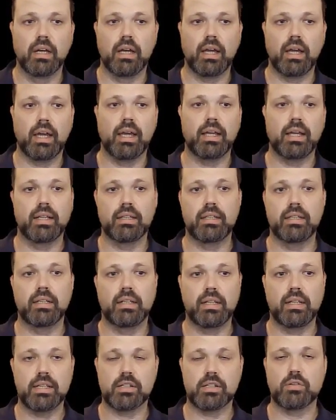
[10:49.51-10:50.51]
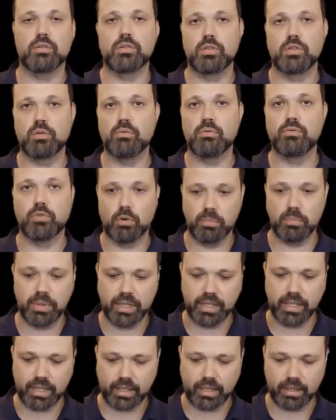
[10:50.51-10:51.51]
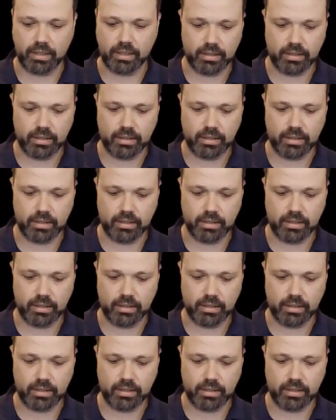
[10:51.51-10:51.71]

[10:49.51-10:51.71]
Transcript: and uh, let's consume from beginning